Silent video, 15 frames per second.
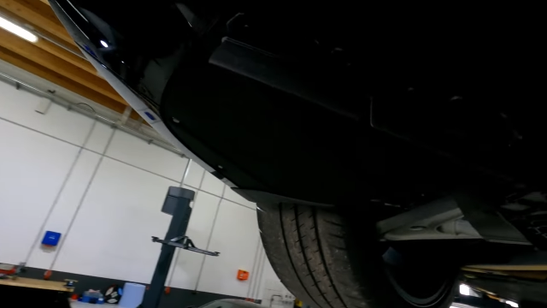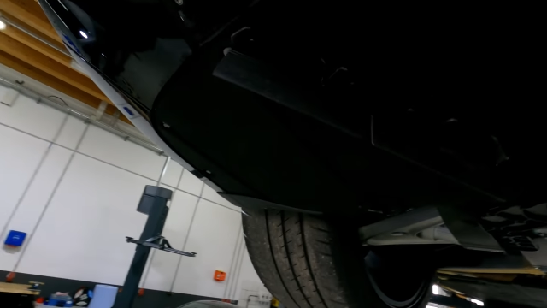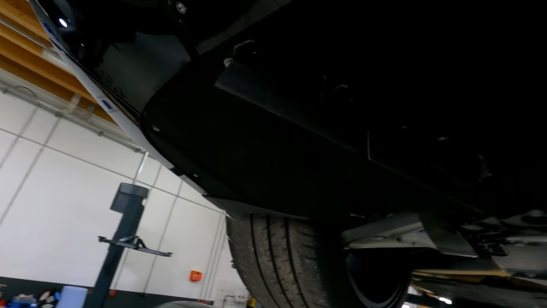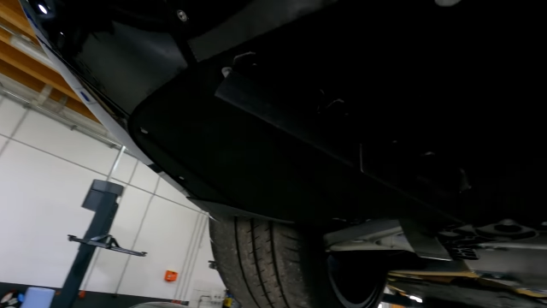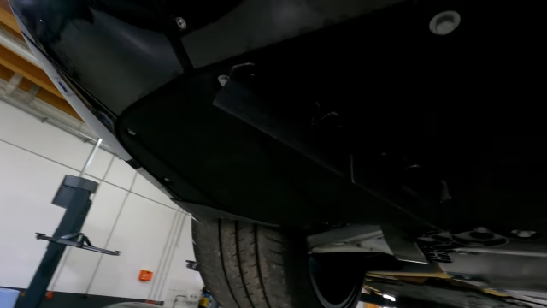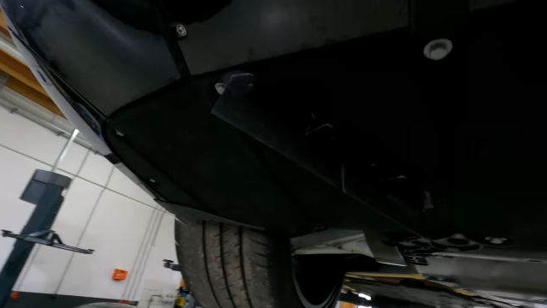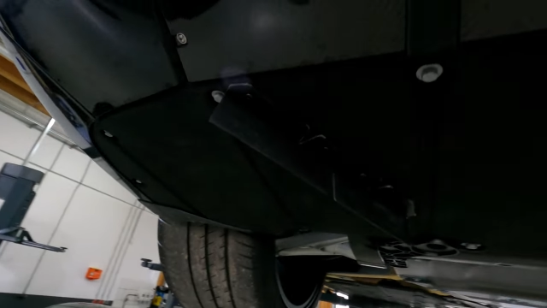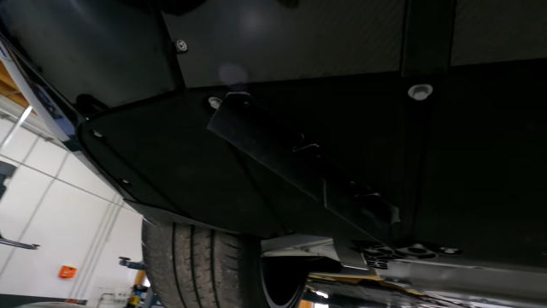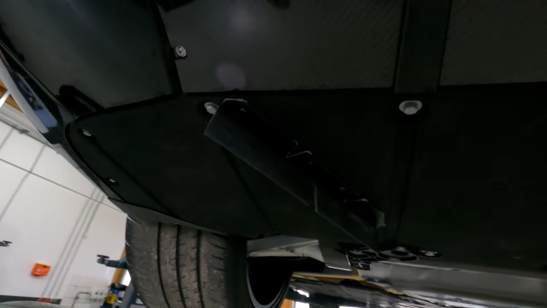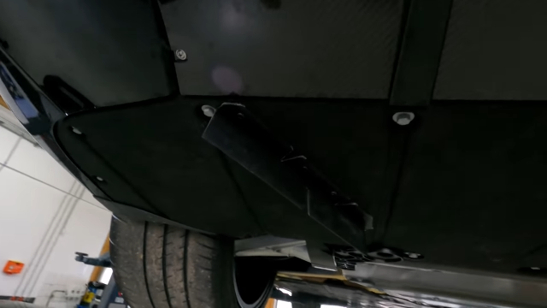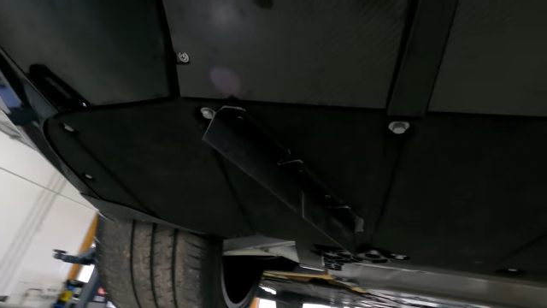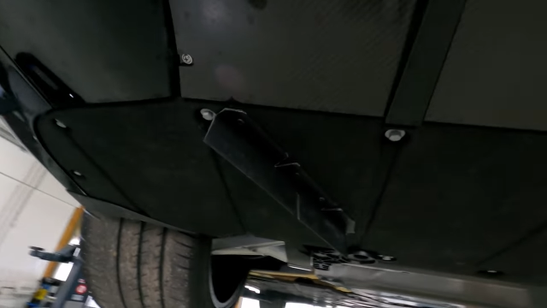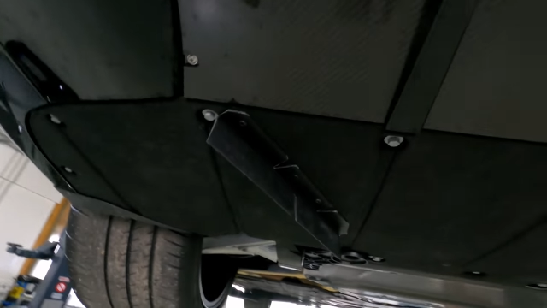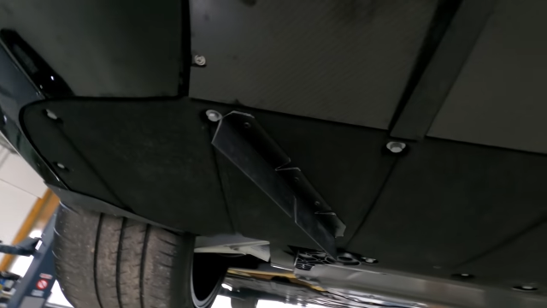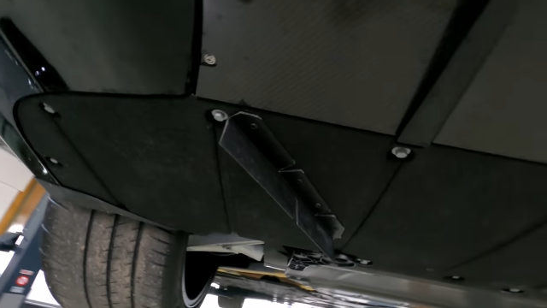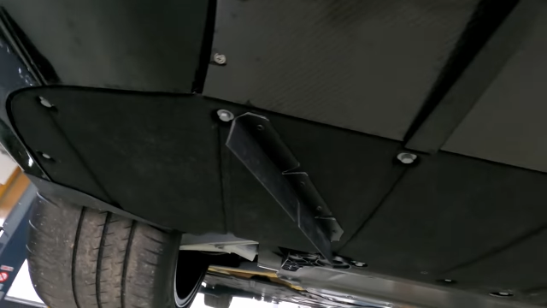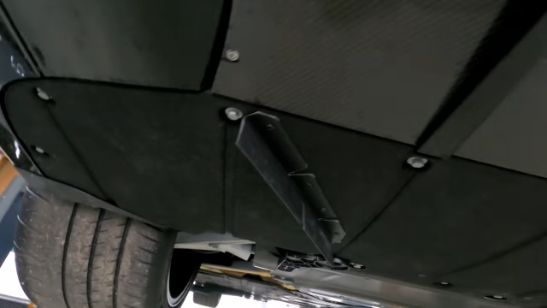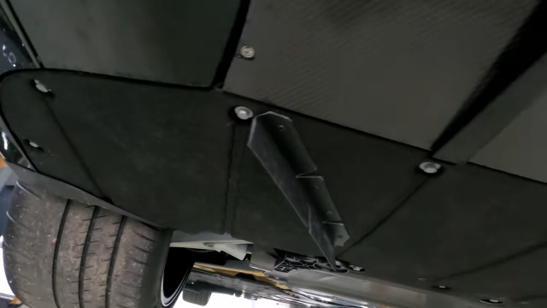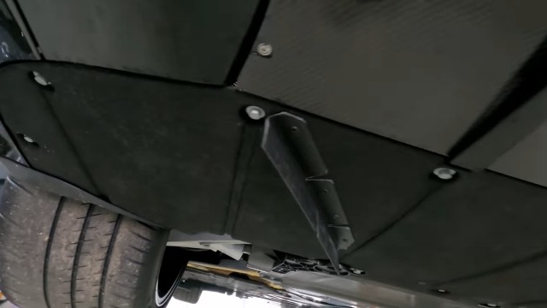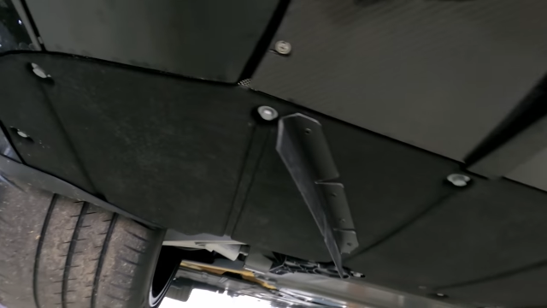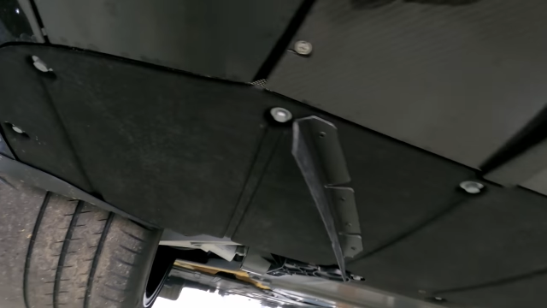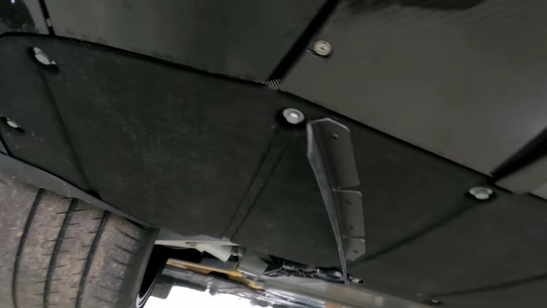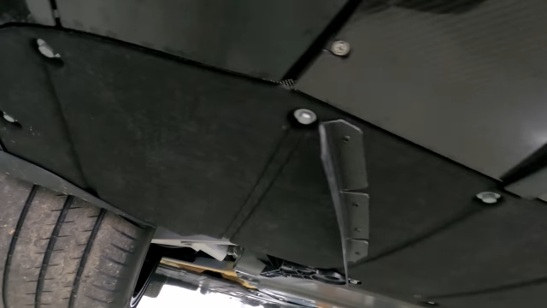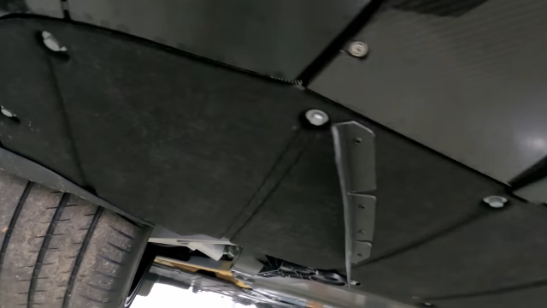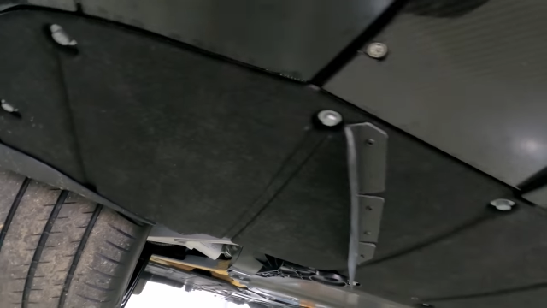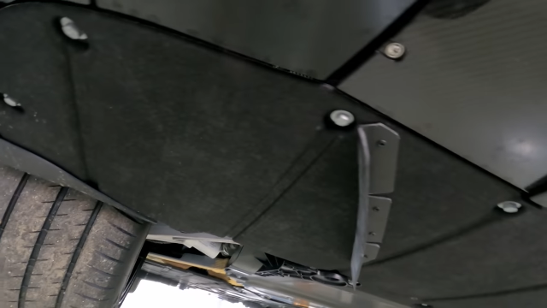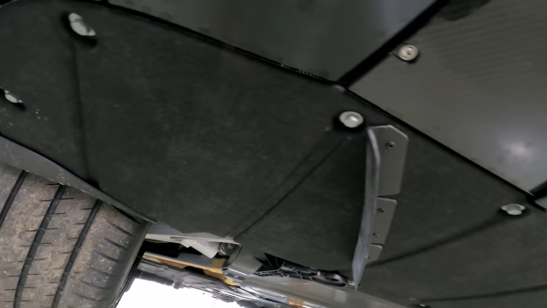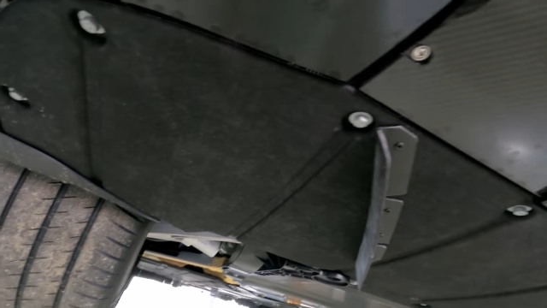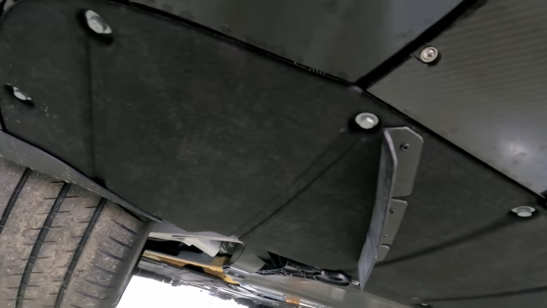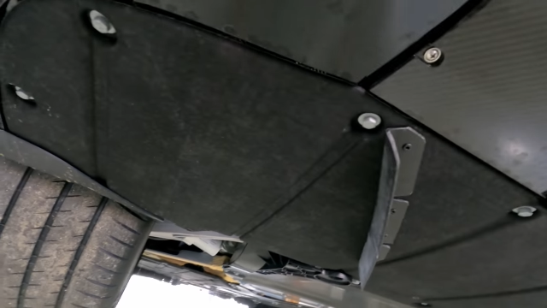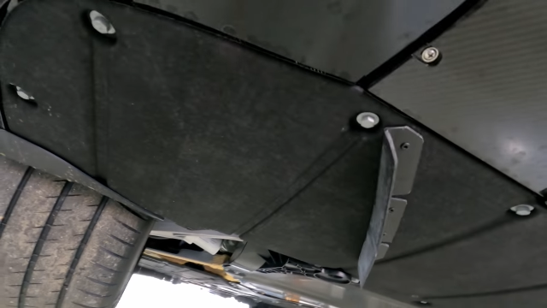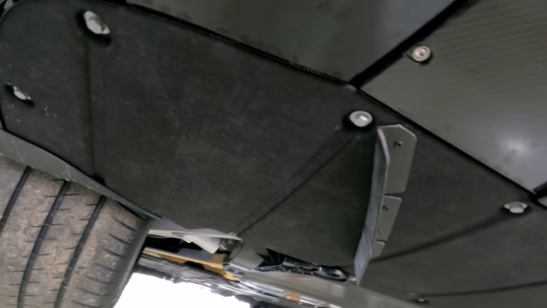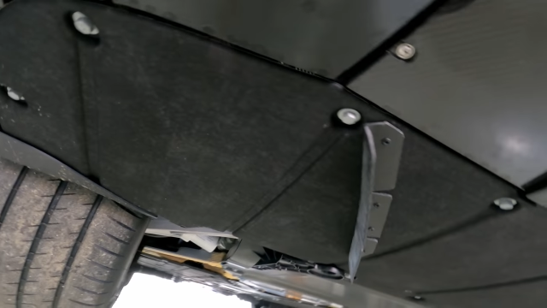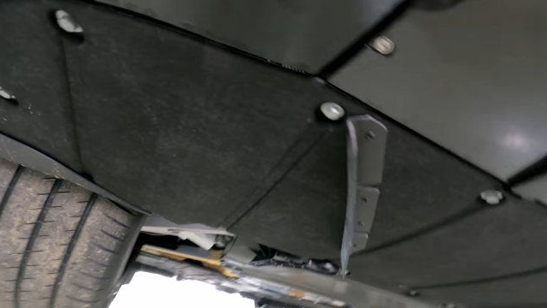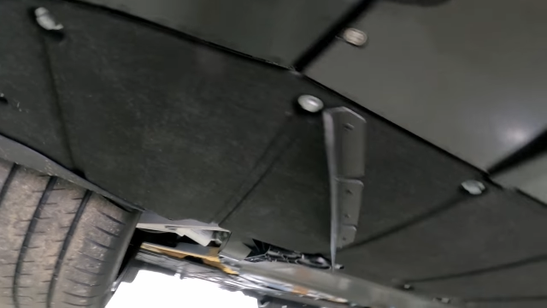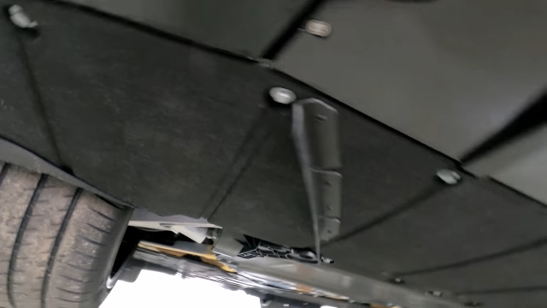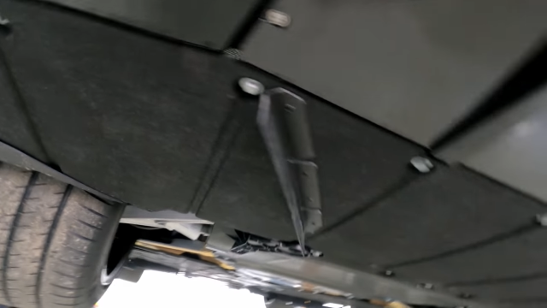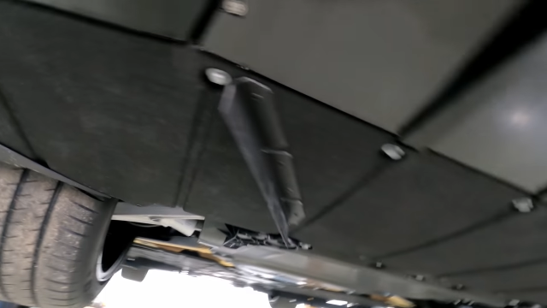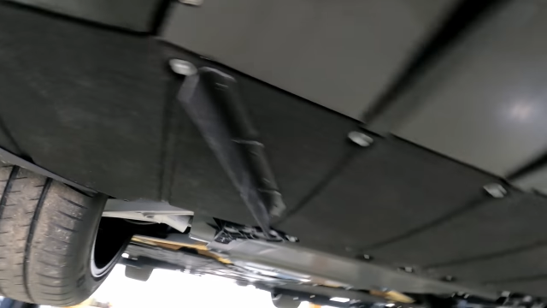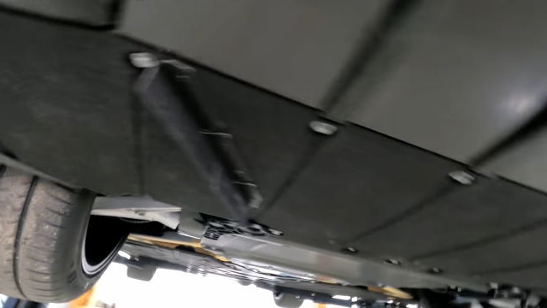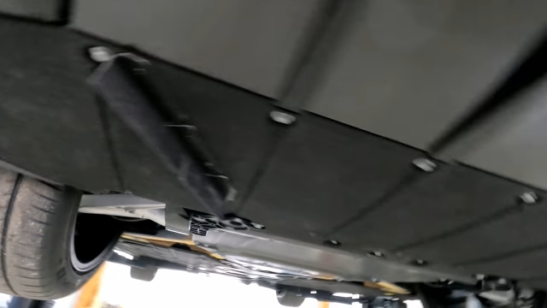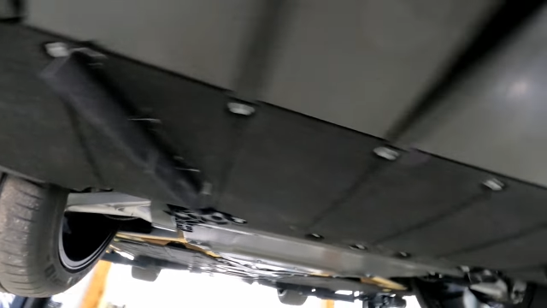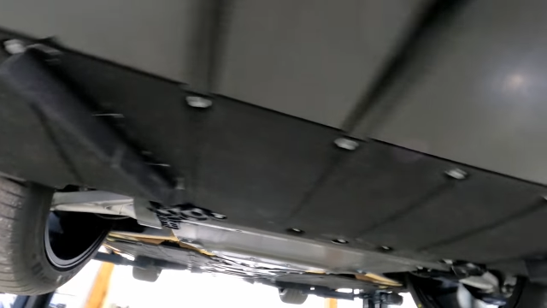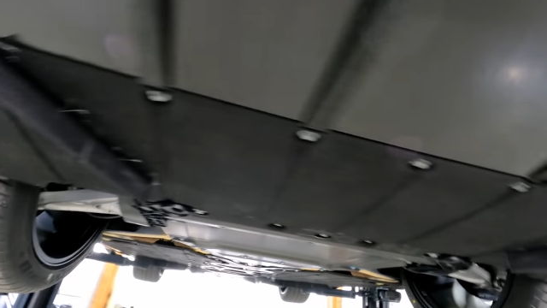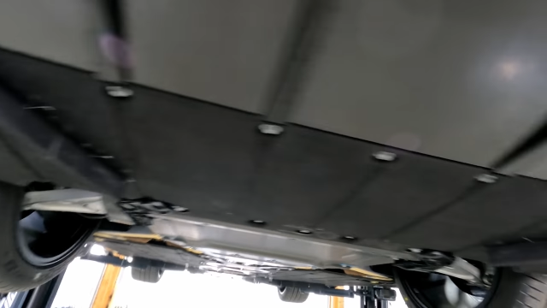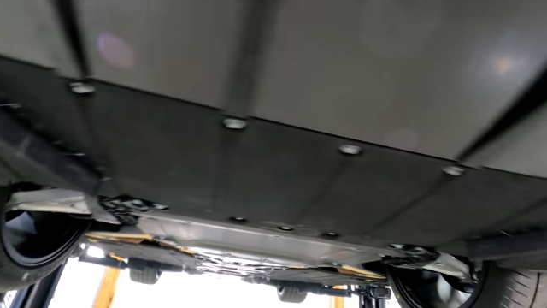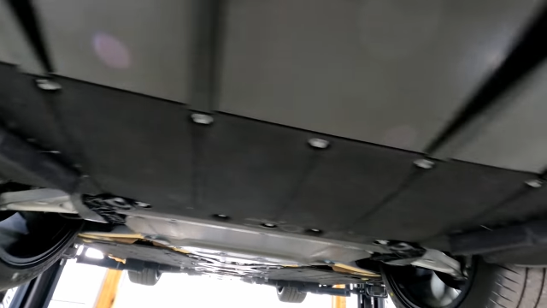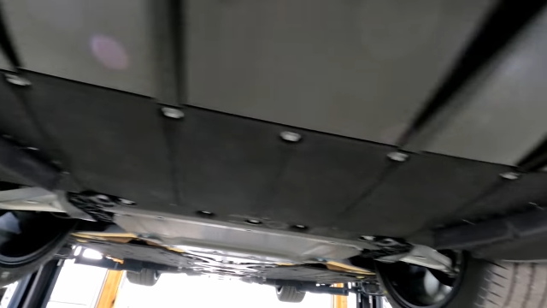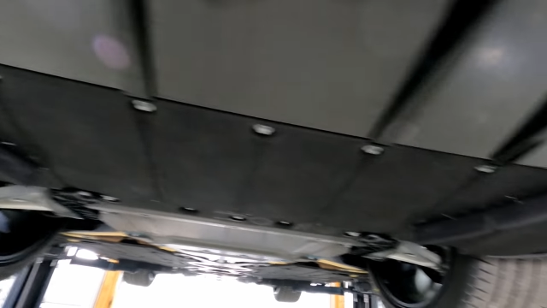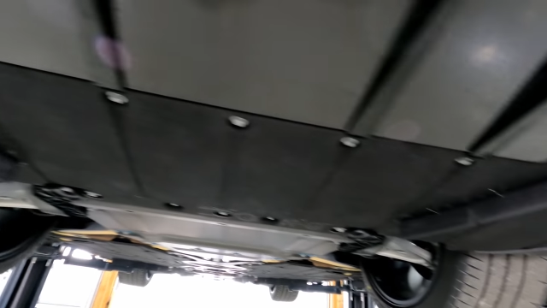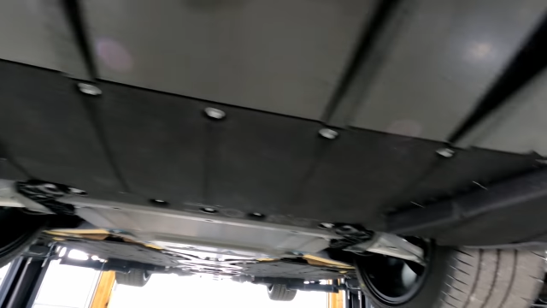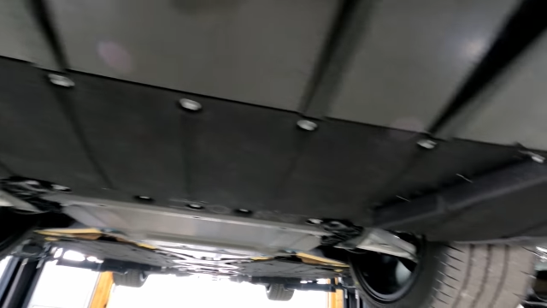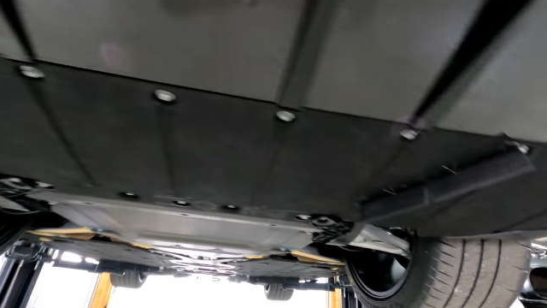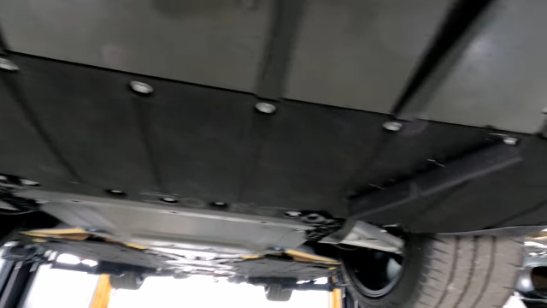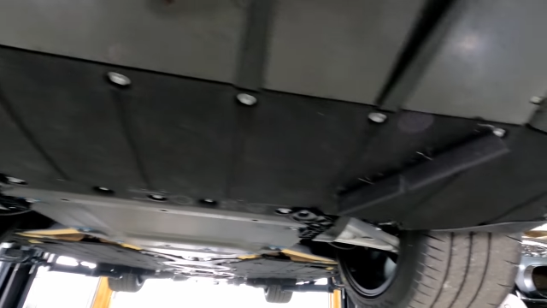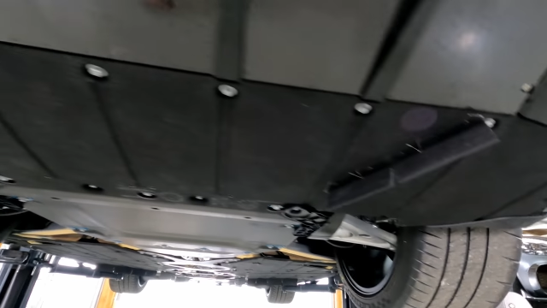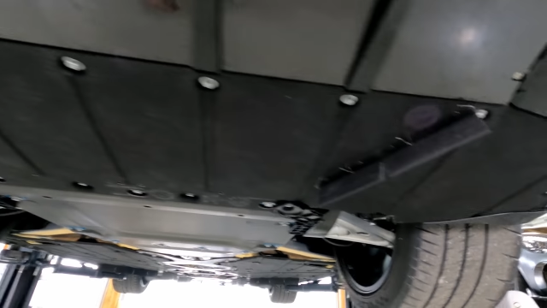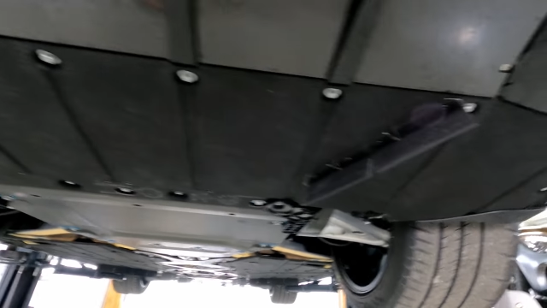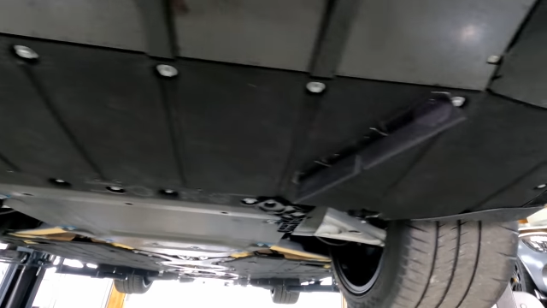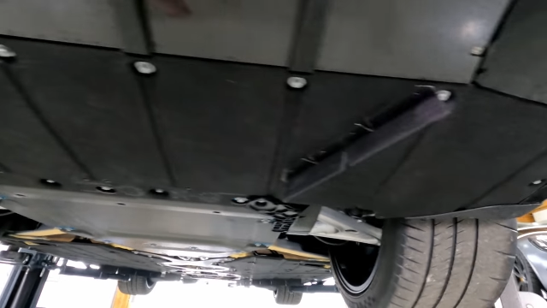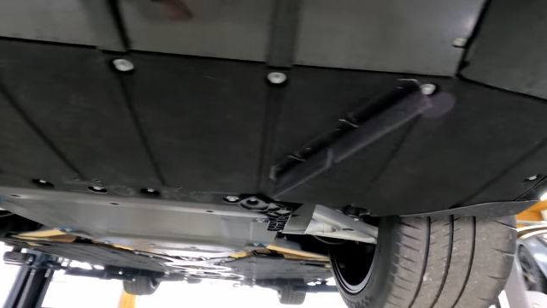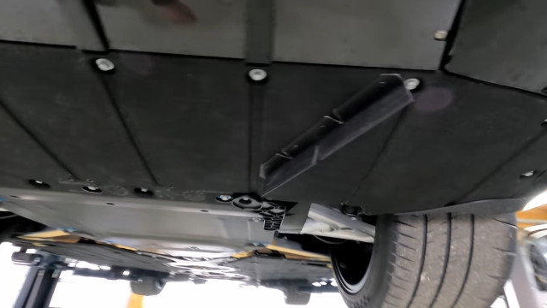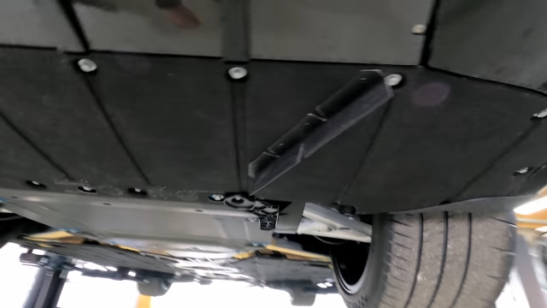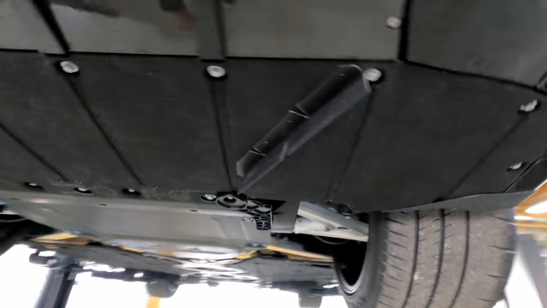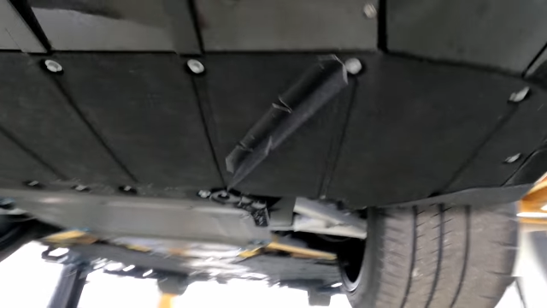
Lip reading: Nobody's mouth can be seen.